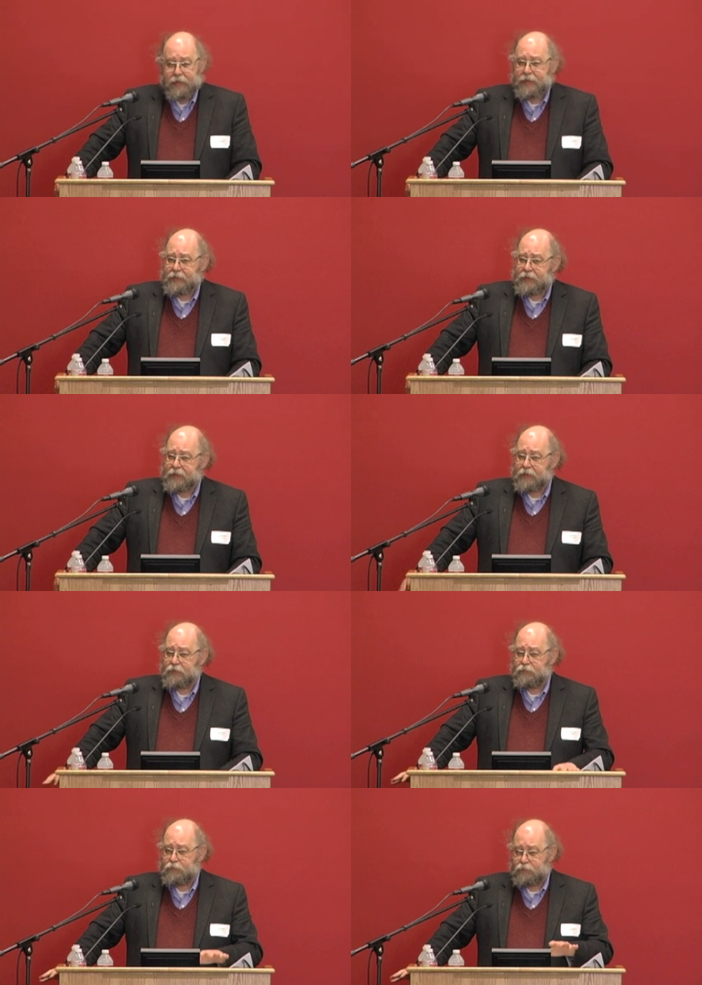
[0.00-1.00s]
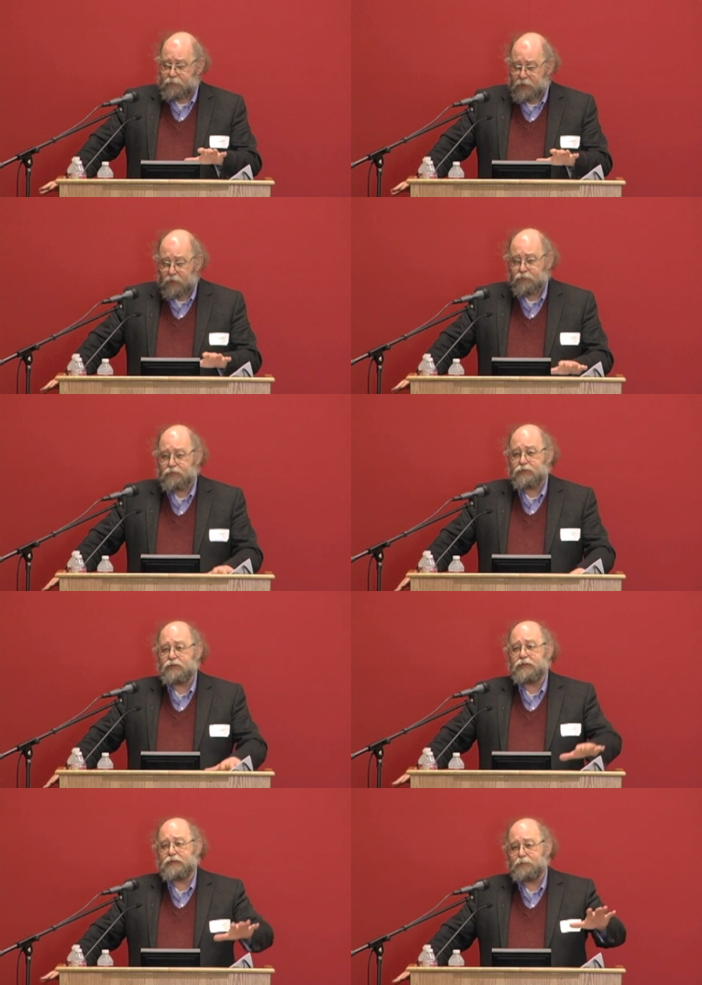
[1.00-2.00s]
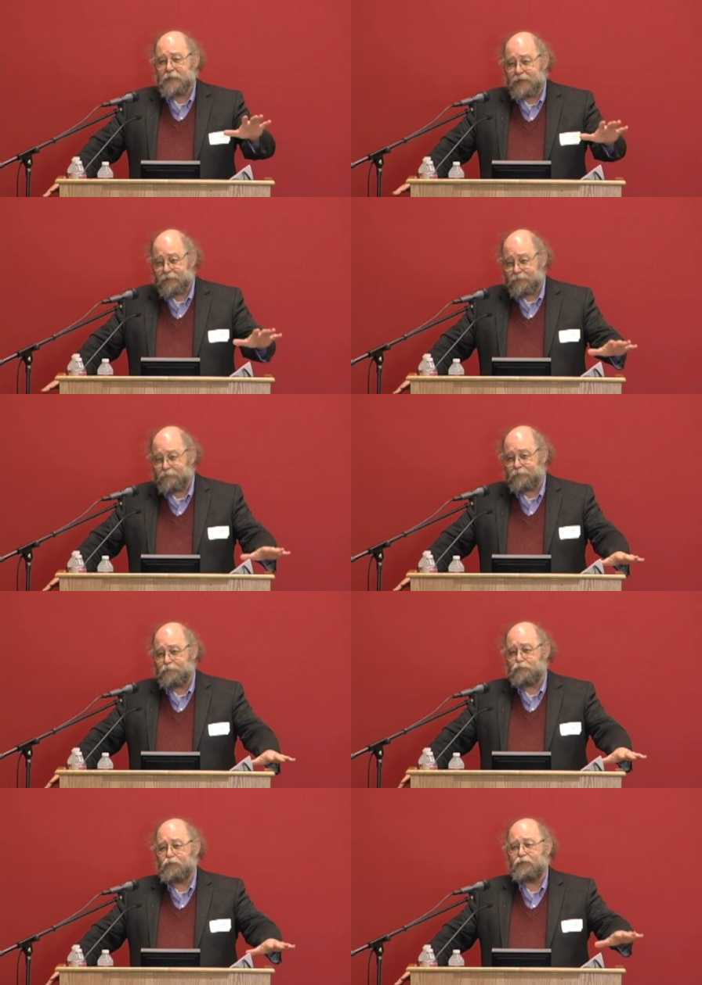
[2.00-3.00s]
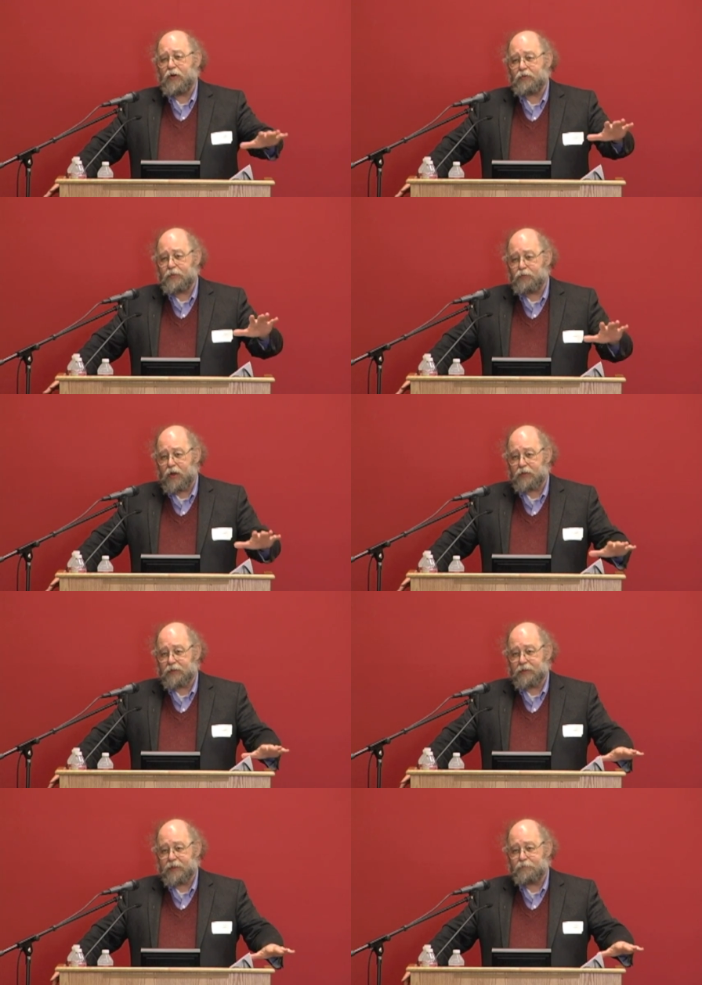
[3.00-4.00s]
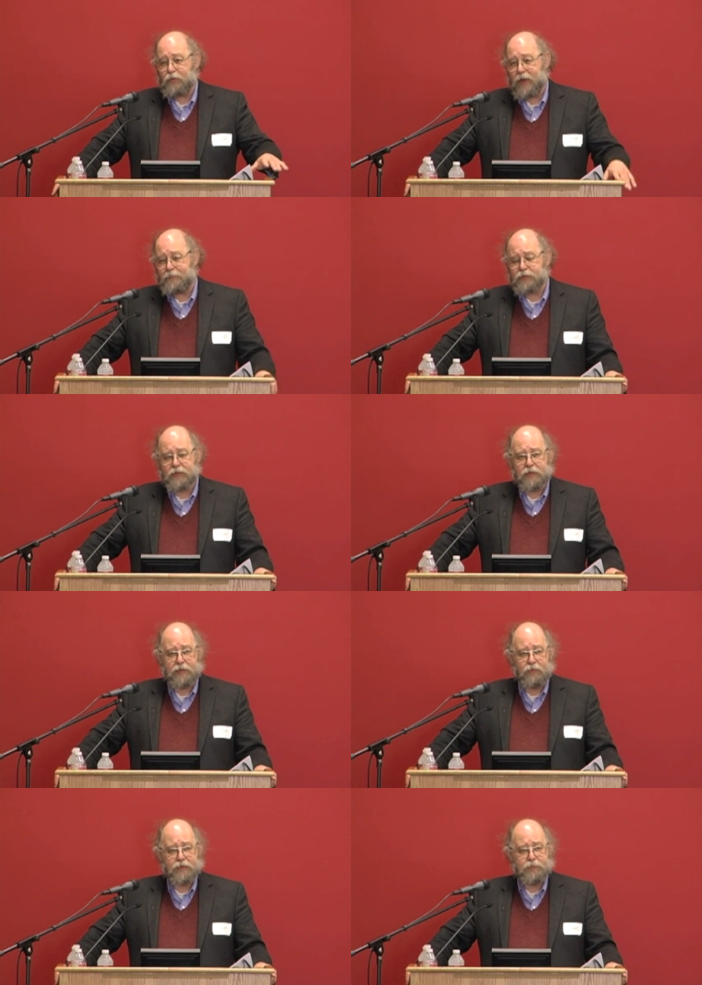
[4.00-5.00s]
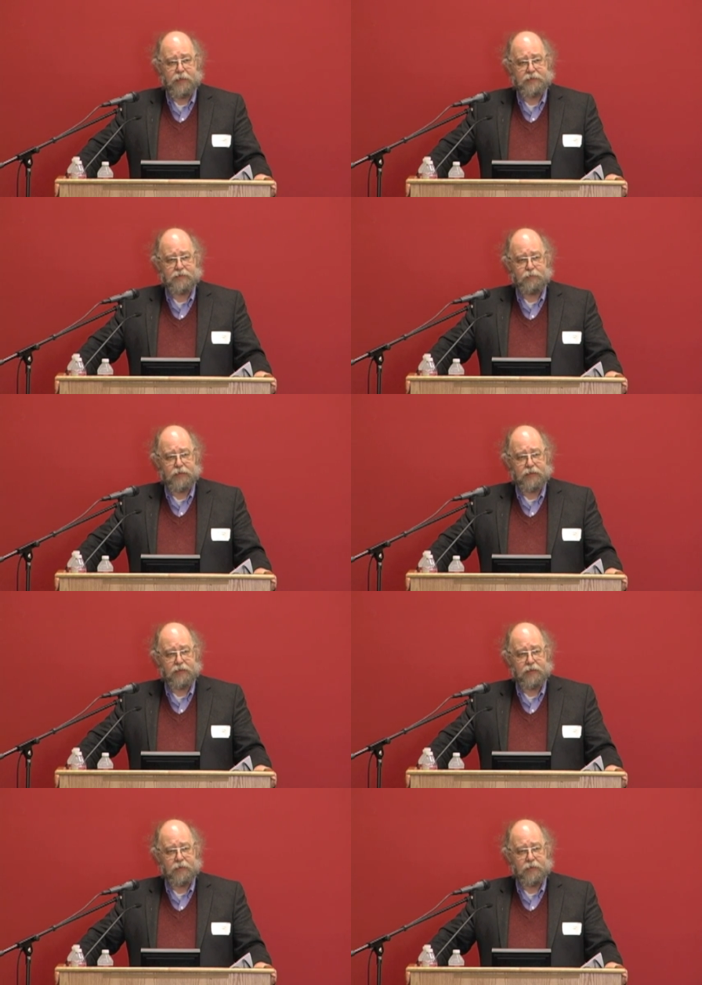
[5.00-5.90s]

in the to speak very broadly and perhaps a little irresponsibly.